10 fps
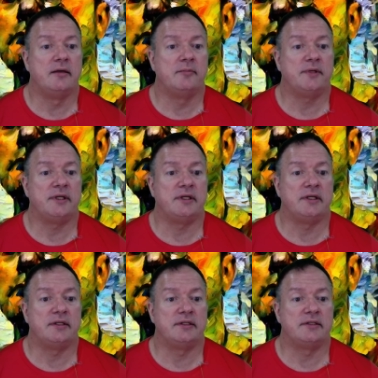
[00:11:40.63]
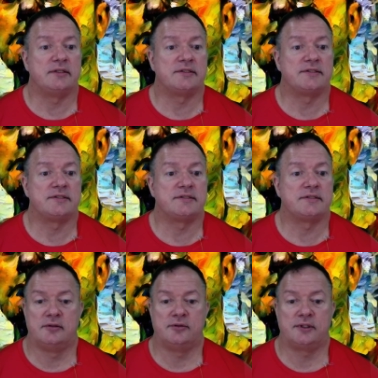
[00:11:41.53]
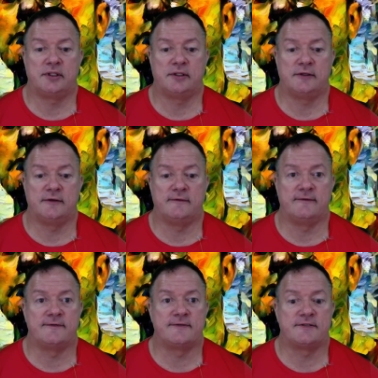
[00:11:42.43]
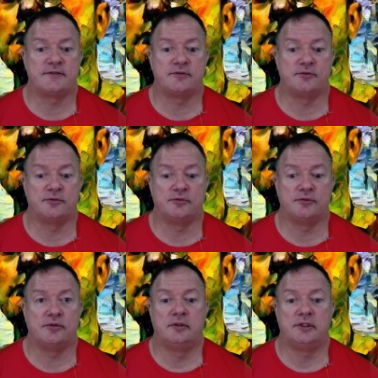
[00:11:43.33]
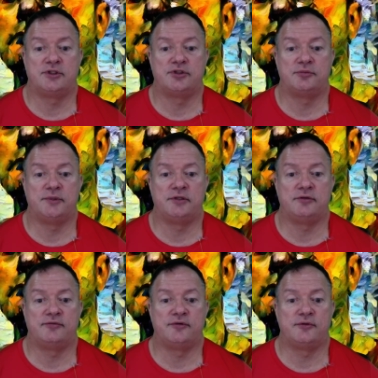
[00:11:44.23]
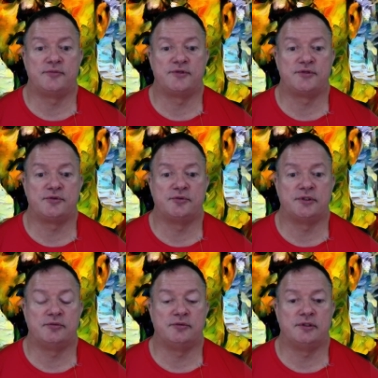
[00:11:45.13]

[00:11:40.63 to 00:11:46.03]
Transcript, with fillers: Pay gas. Okay, so it should be confirmed soon.